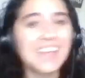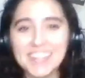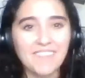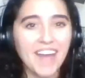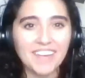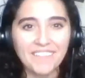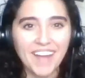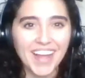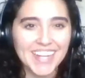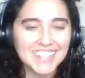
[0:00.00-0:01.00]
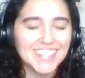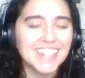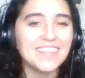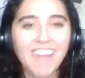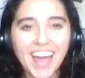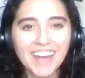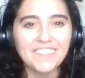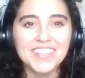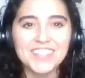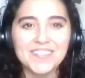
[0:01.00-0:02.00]
no matter what, it doesn't matter
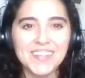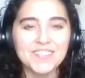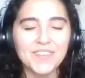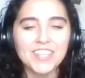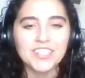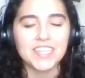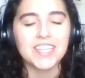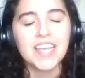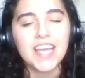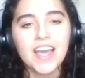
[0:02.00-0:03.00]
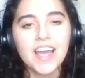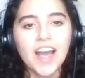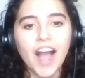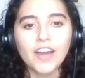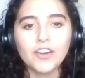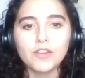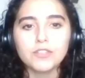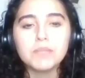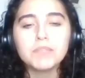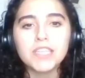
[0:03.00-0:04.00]
which one's which. And I don't know. It
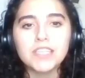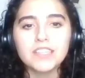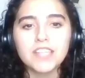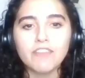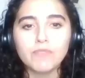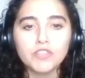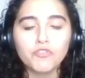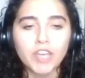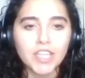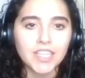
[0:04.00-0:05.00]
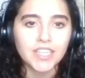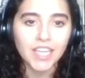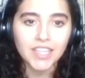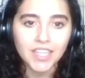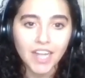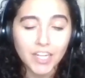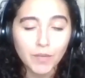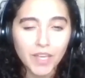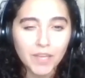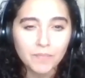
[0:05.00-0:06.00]
seems like he doesn't have much faith in Nathan
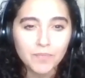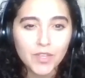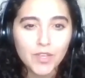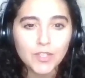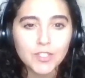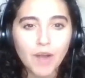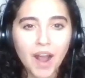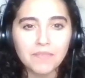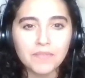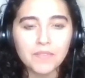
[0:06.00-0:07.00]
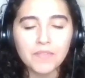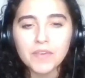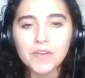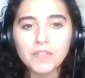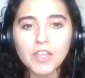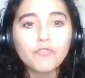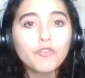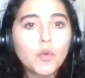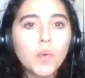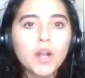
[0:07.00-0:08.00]
anyway. So I like for
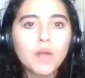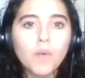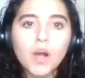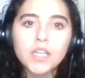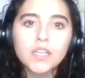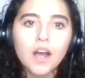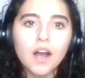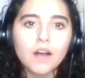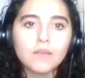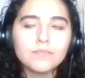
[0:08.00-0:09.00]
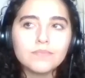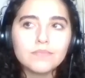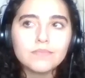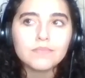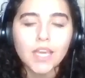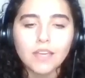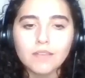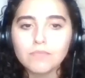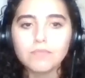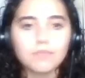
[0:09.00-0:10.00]
the one-on-one like
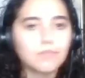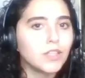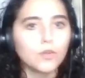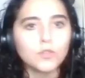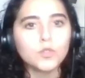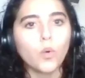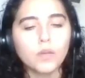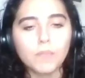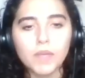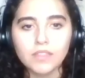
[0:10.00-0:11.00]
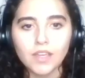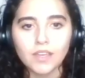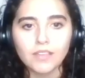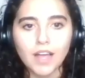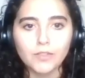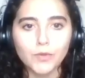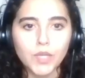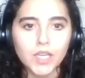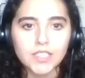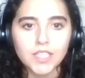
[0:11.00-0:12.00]
little tournament thing that
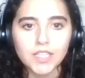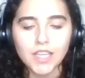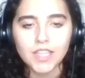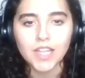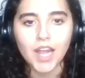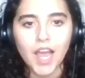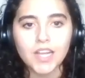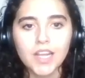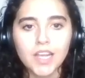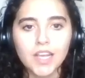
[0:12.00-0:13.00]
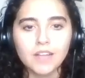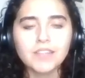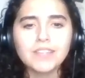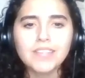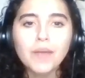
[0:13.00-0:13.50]
Lucas and Nathan had, like the dad